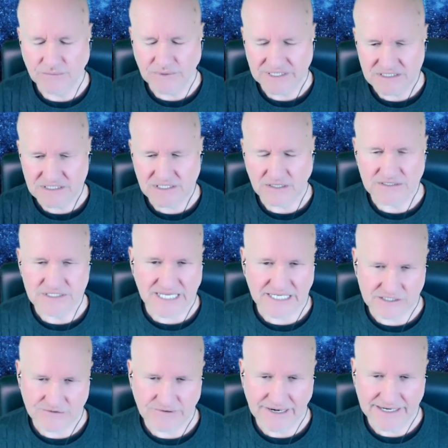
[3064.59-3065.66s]
it's so
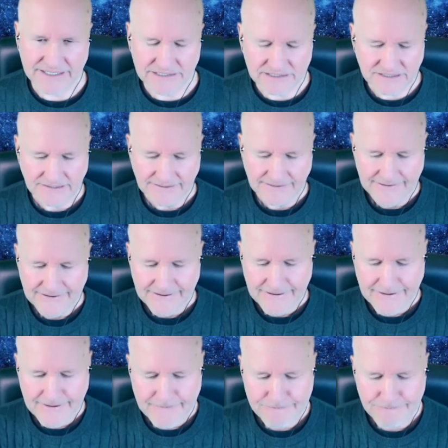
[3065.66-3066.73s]
saturated?
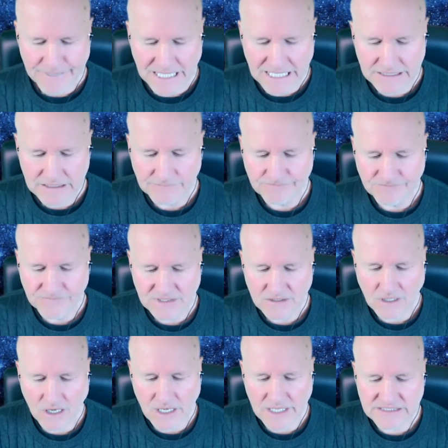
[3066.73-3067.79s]
But
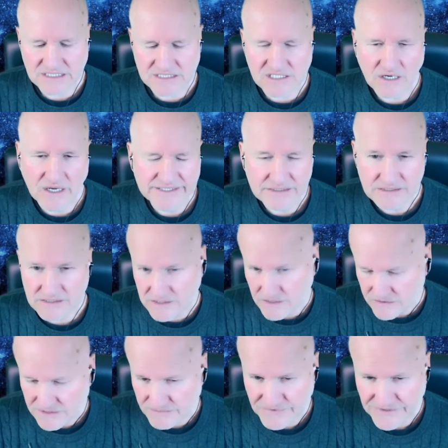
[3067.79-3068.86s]
I decided to do
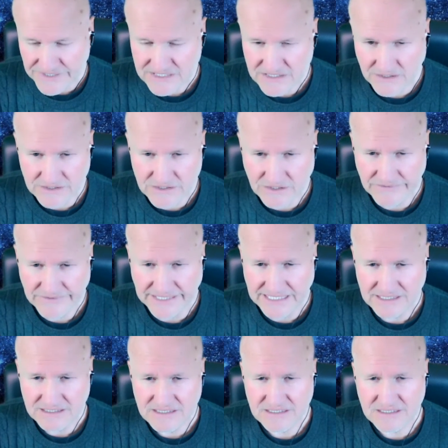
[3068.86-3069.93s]
some research on
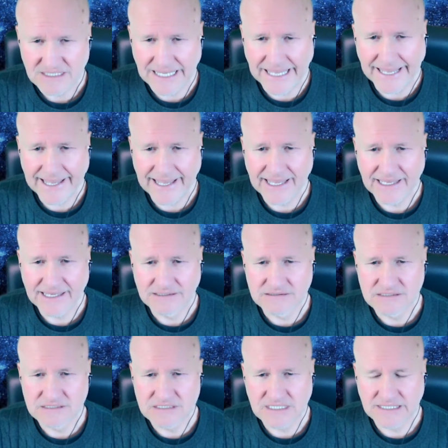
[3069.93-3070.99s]
this,
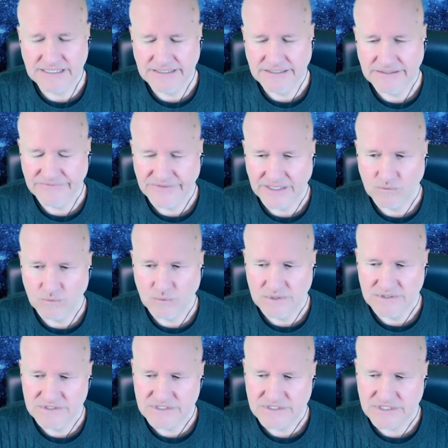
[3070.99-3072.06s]
and there
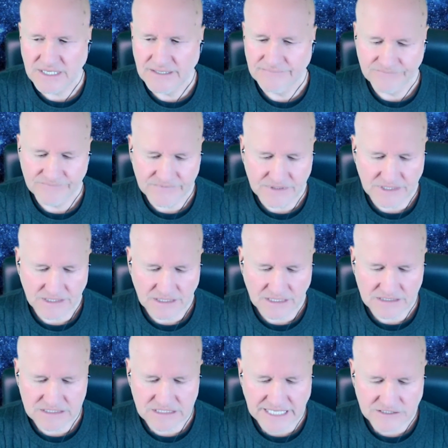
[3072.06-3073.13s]
was the
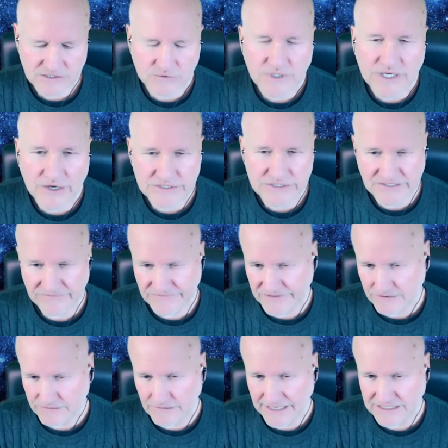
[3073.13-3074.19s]
International Coaching
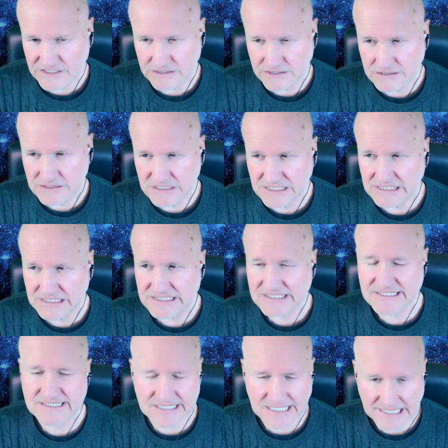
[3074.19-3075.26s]
Federation did a
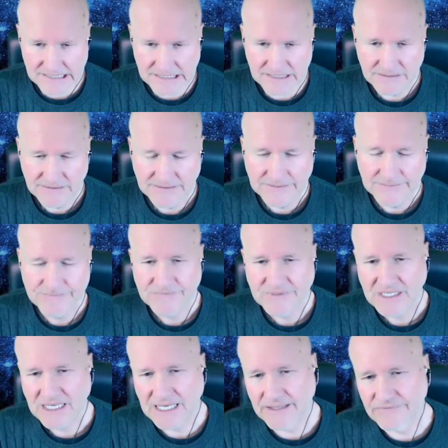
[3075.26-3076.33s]
study,
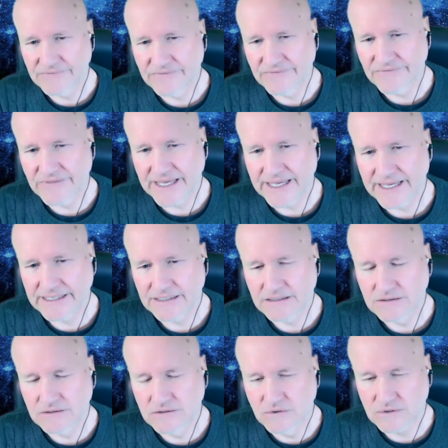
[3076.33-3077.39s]
and they
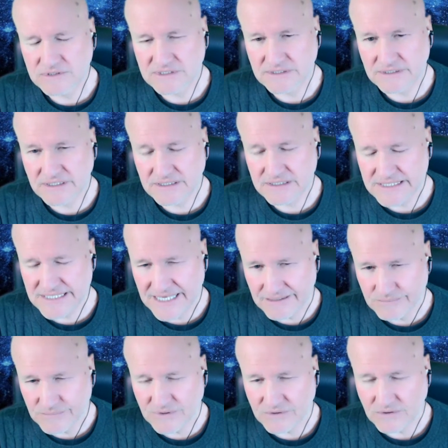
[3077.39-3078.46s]
looked at the
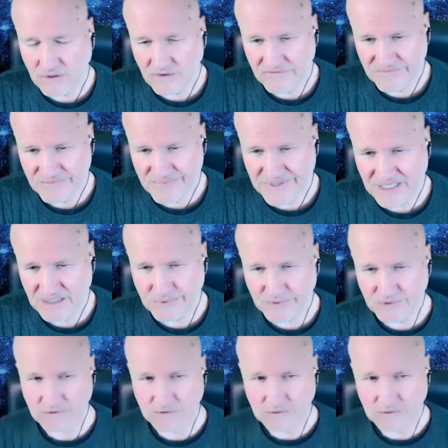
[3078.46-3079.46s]
number of people